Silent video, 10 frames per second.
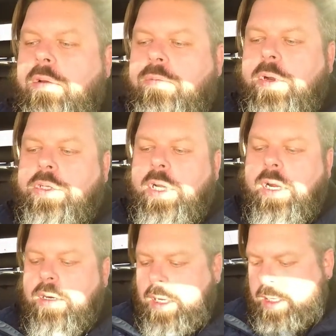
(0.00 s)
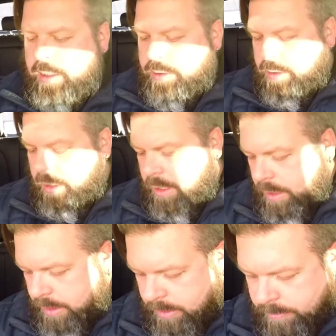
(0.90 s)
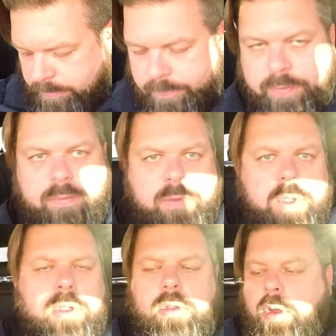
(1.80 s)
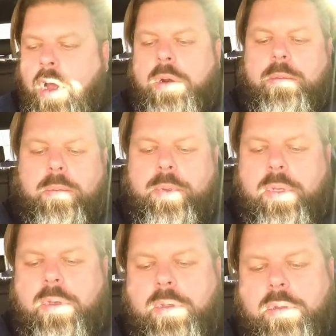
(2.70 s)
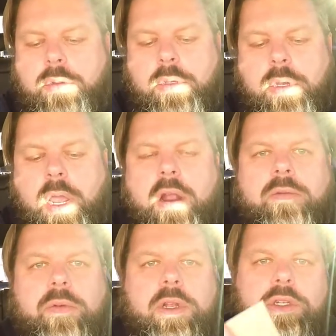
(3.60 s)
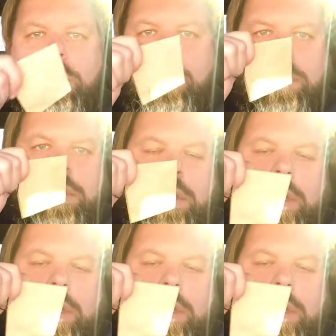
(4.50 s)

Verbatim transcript: Fresh Air is an automobile air freshener